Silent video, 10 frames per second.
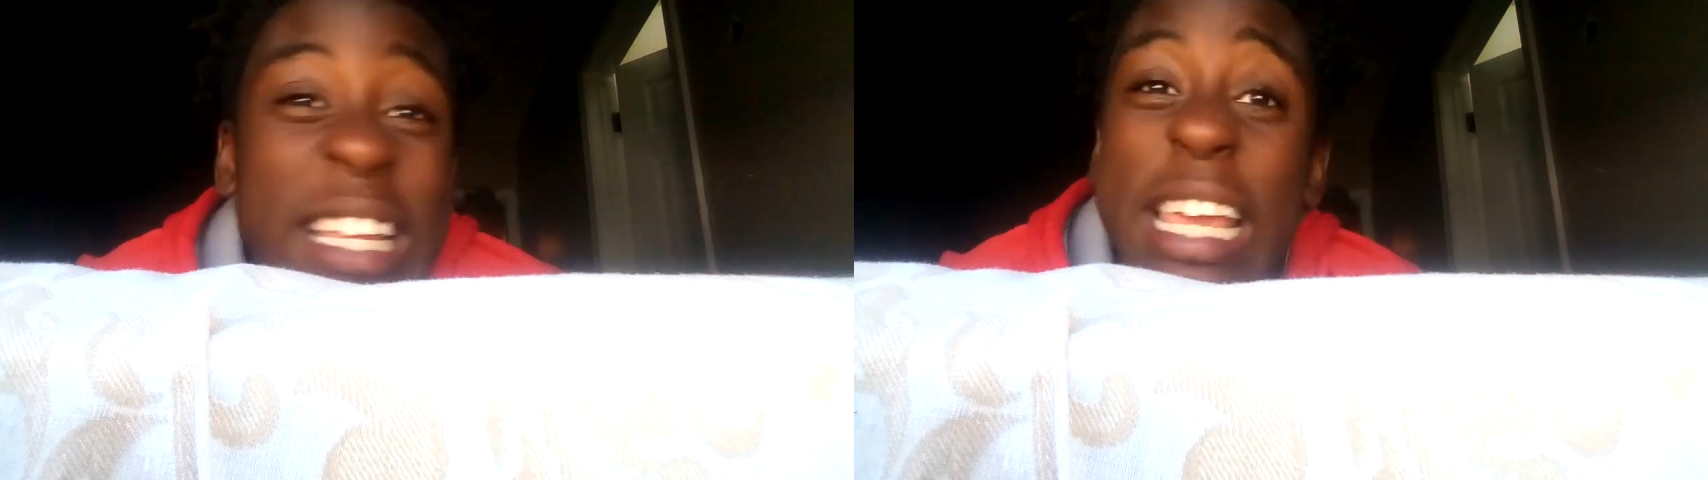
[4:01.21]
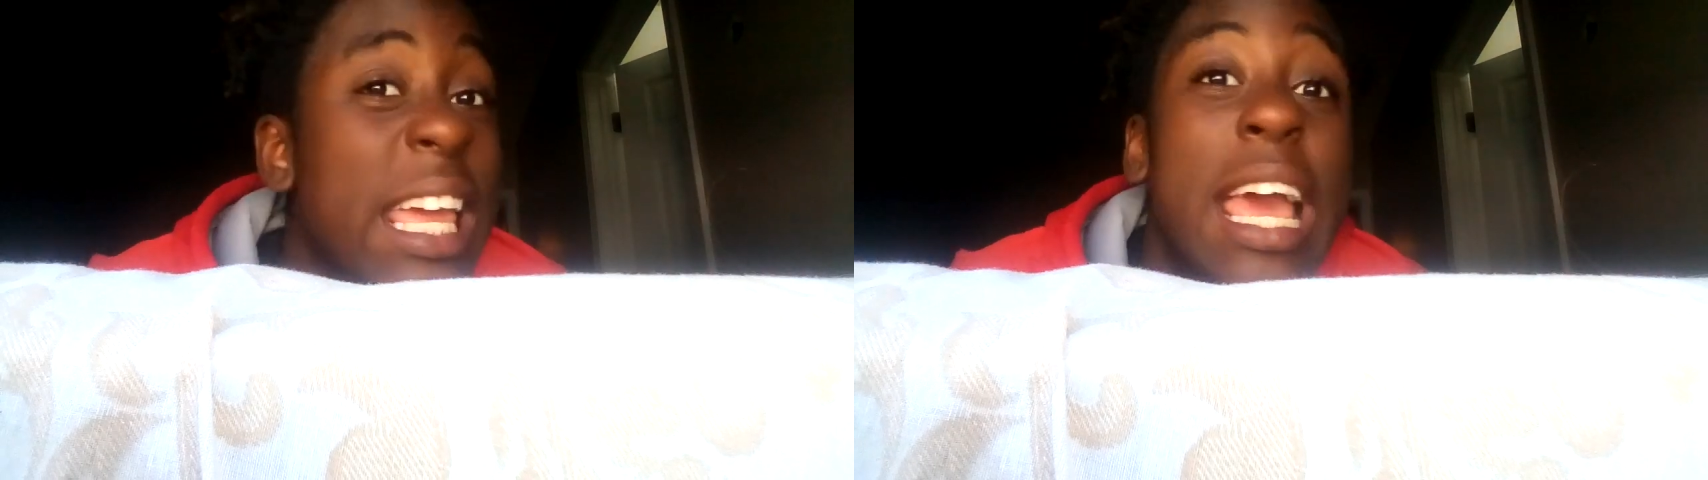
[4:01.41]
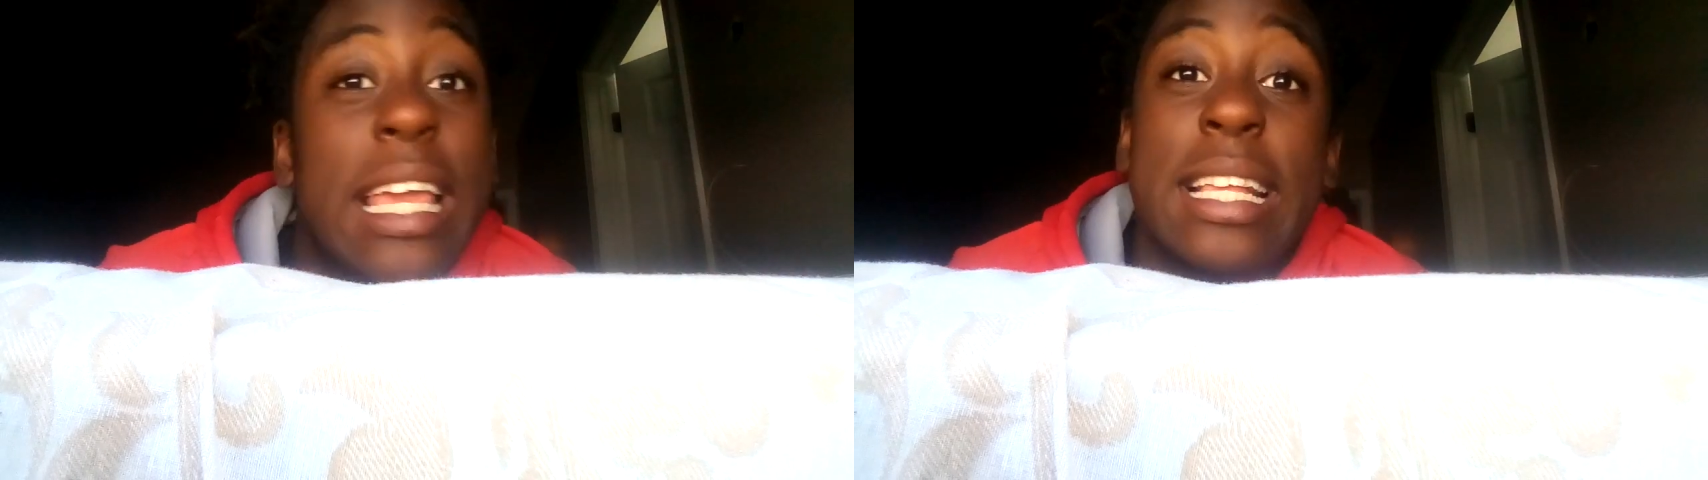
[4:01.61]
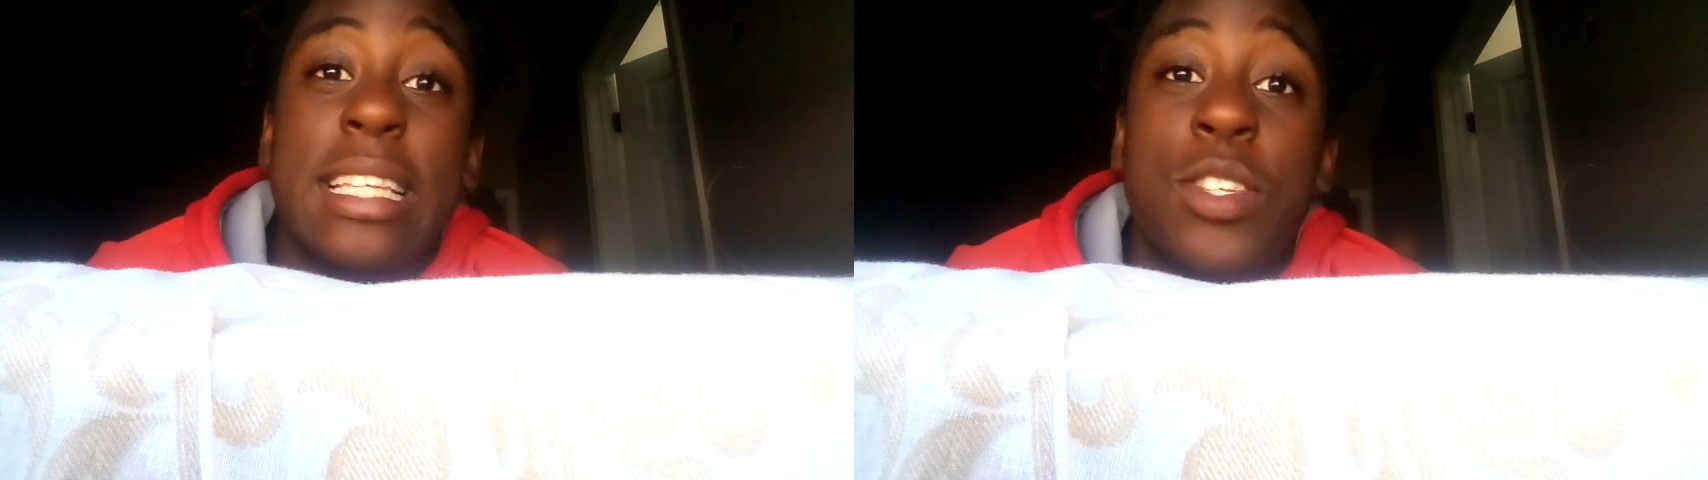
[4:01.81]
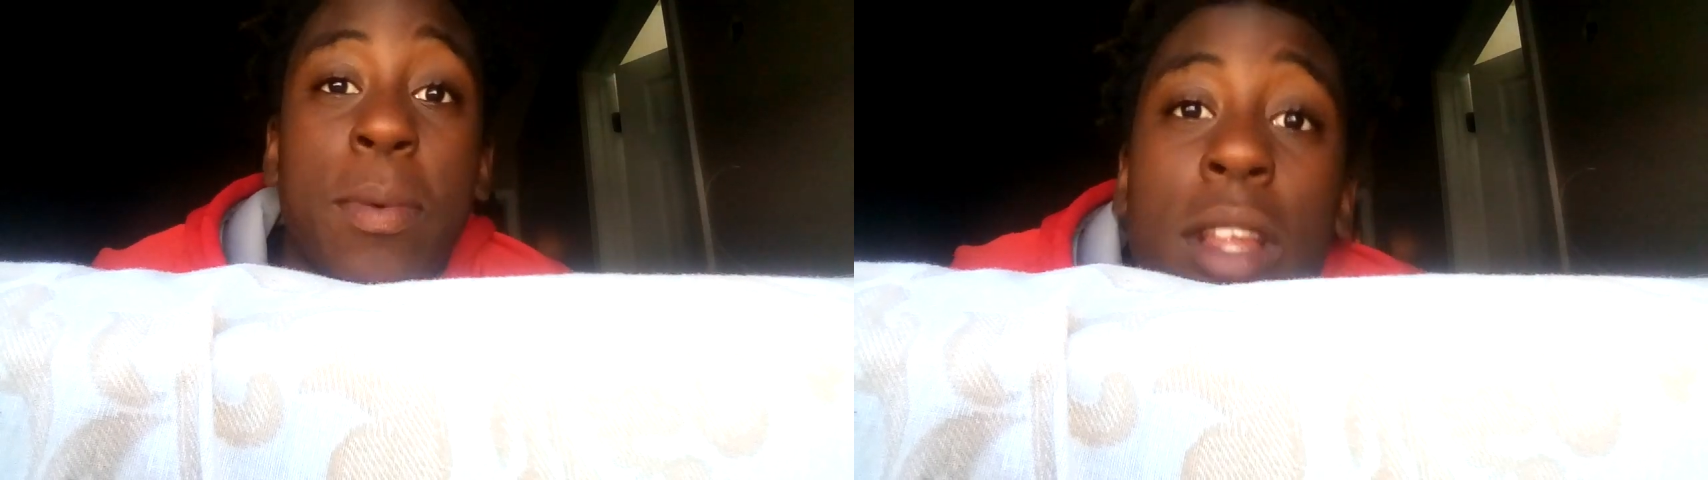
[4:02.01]
he ain't get
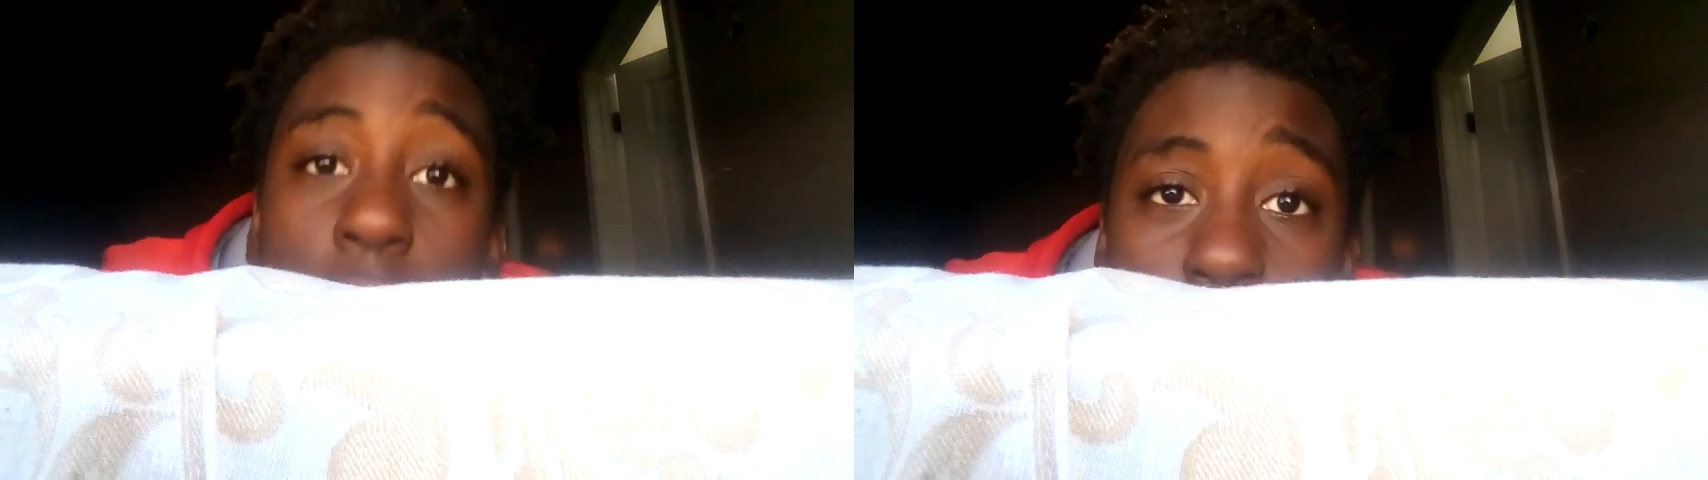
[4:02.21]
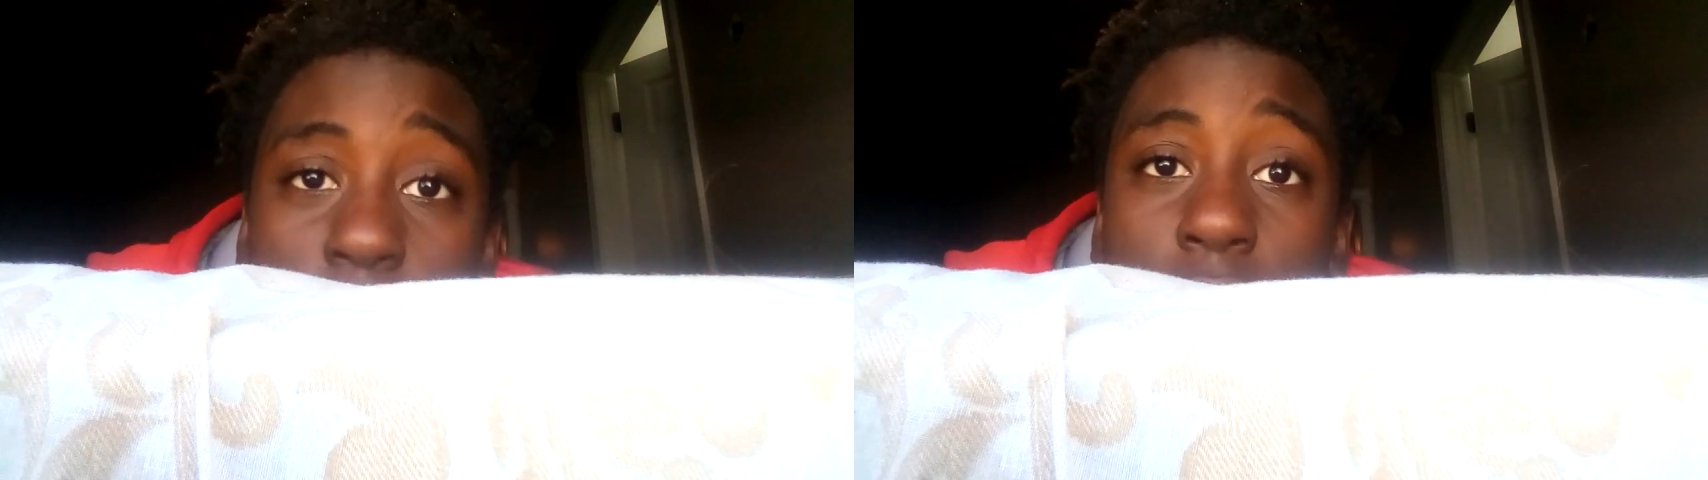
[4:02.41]
suspended.